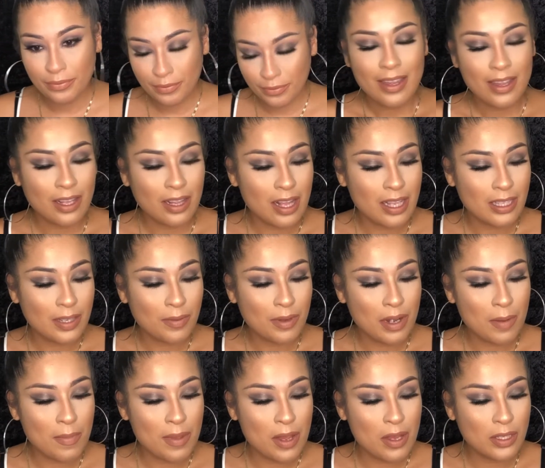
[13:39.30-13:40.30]
The gloss I'm going
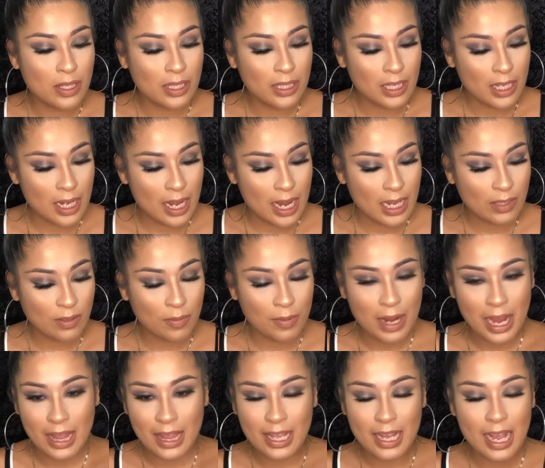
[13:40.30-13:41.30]
to be using today is from
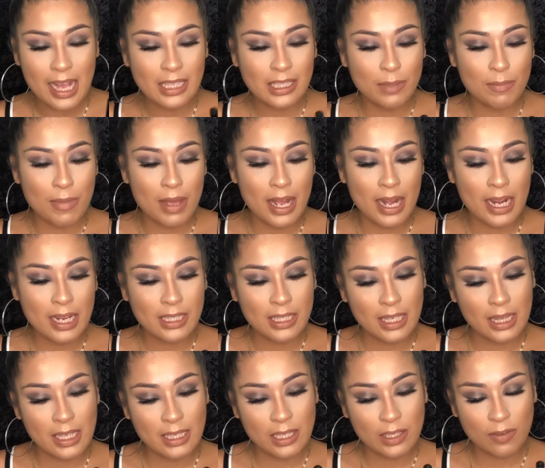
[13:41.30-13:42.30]
Kylie Cosmetics,
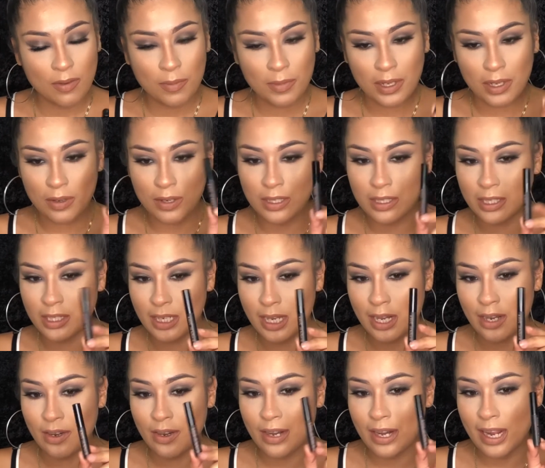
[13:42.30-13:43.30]
and this is from the Kris
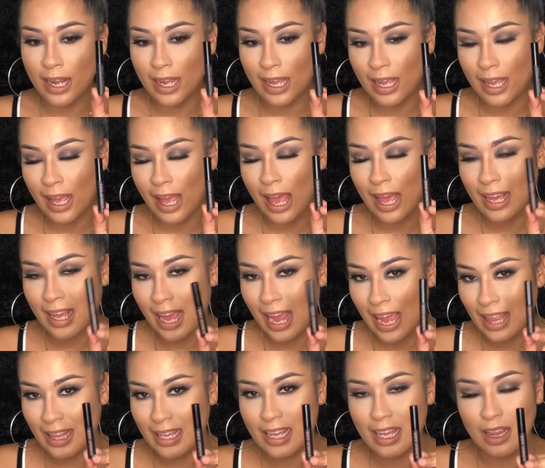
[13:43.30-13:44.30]
Jenner and
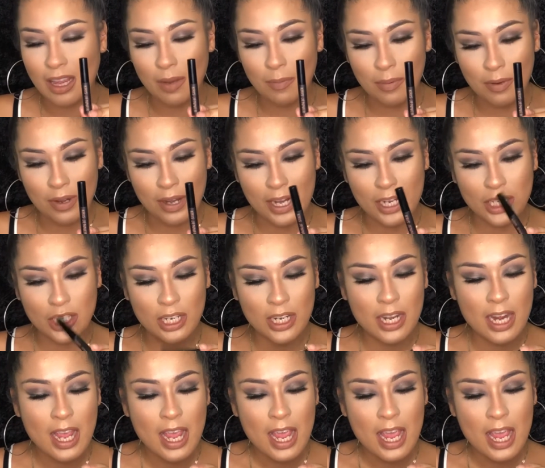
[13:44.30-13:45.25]
Kylie collaboration.